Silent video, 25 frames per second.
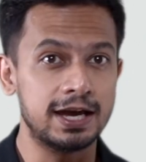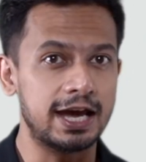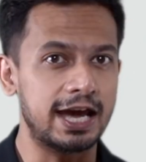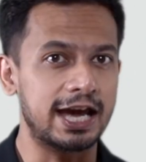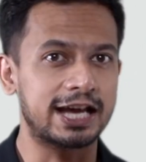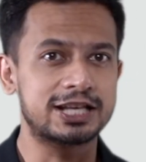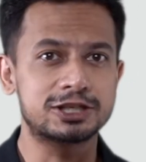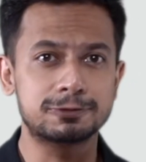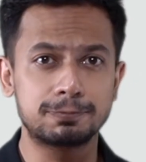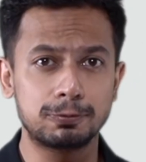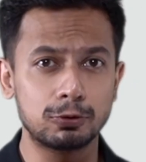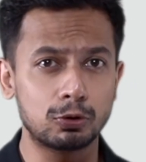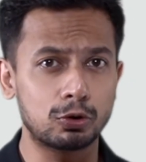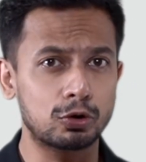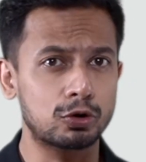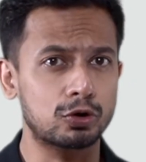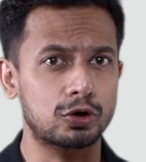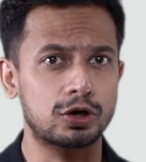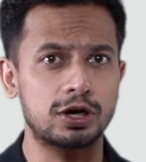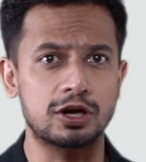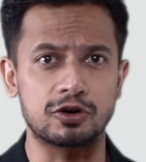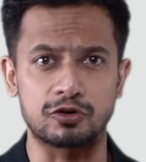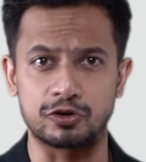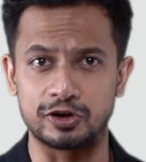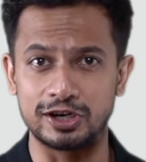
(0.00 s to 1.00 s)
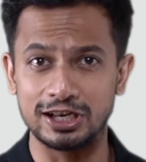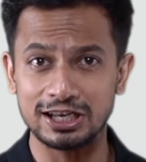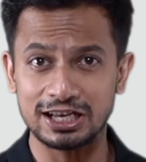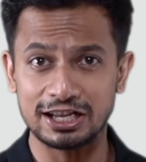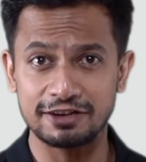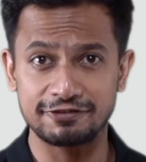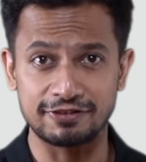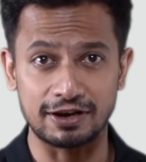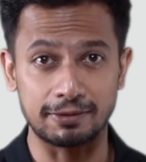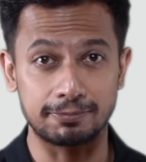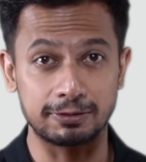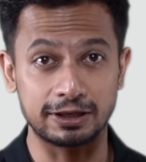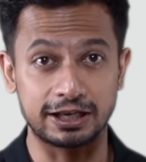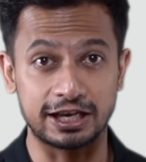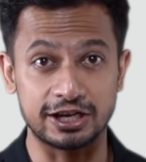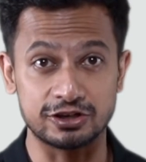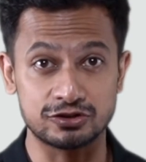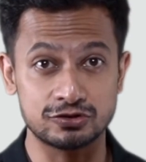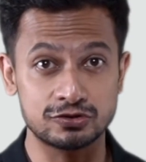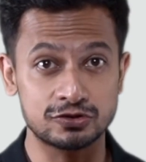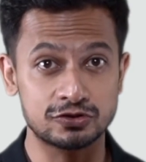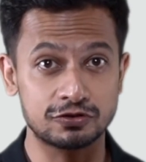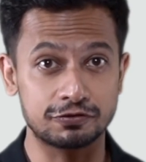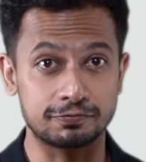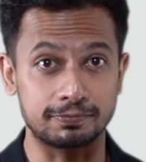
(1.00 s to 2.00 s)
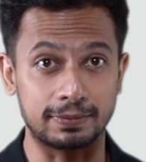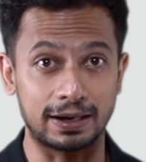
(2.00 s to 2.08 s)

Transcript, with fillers: explore real-life applications of